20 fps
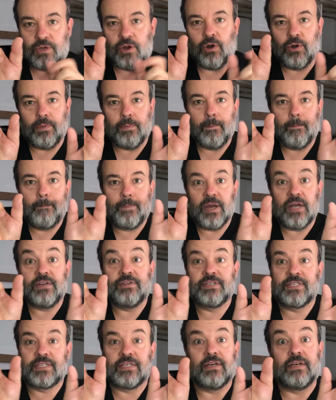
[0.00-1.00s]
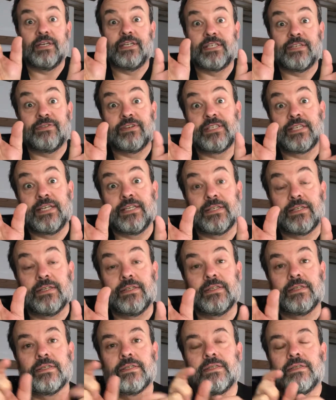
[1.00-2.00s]
on both sides of the
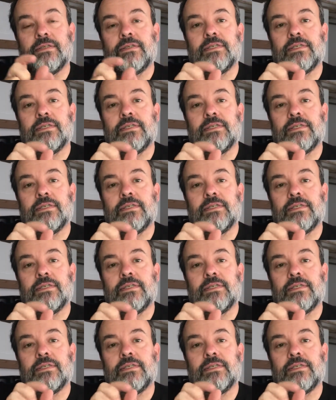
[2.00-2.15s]
sentence.